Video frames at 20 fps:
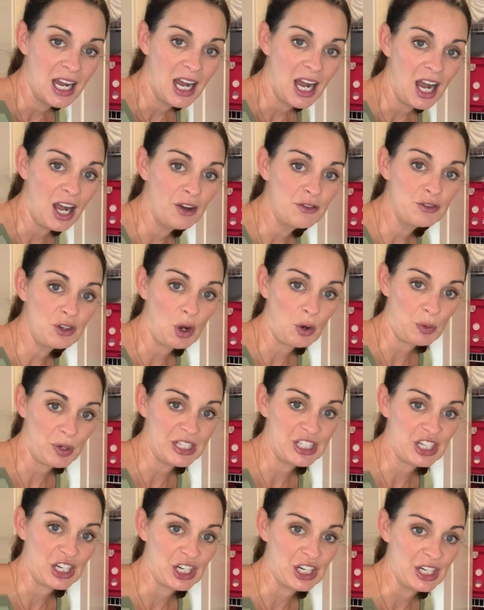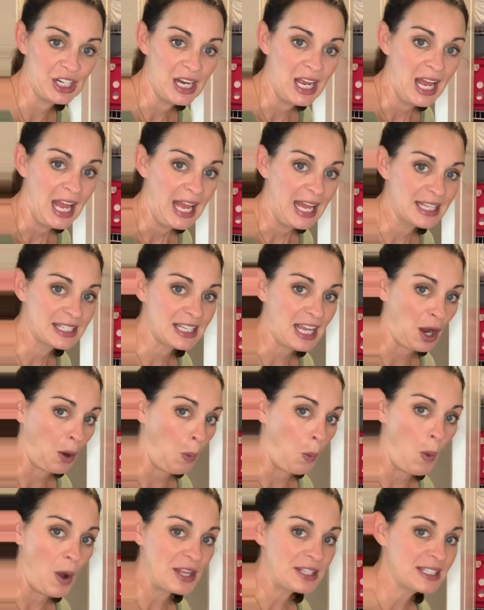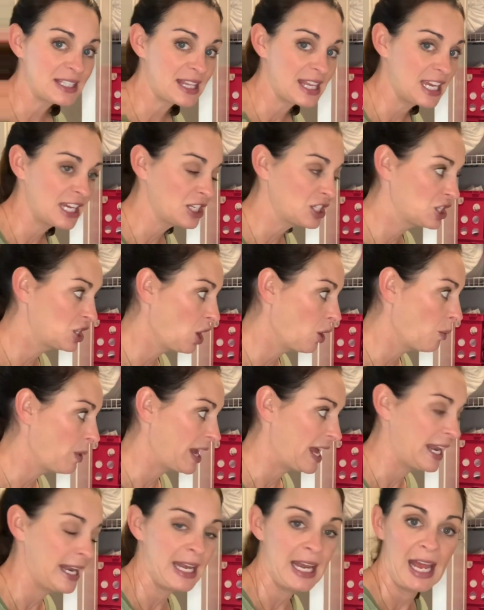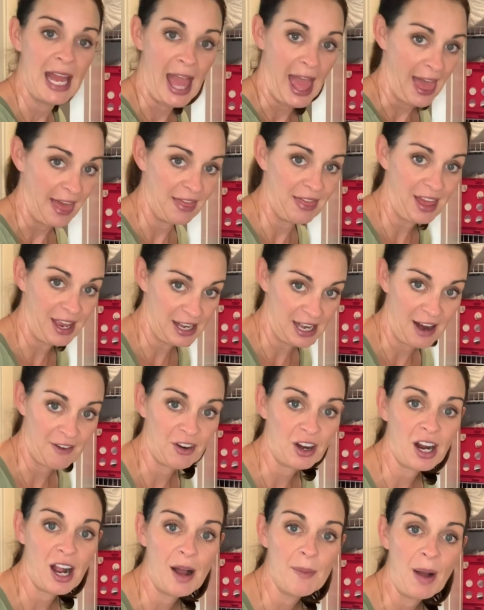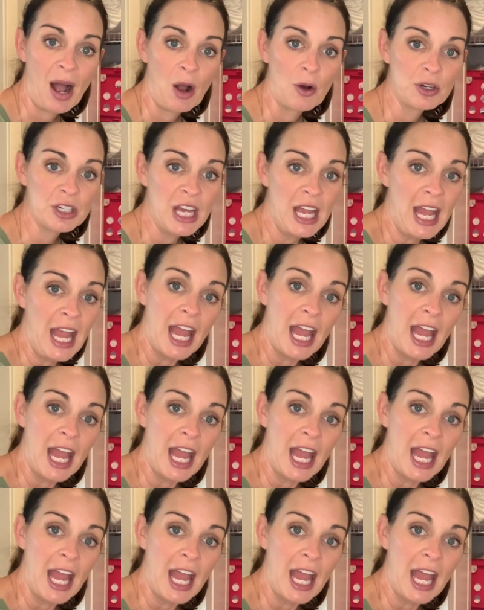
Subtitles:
of no return. It's like once things go in, they never come out.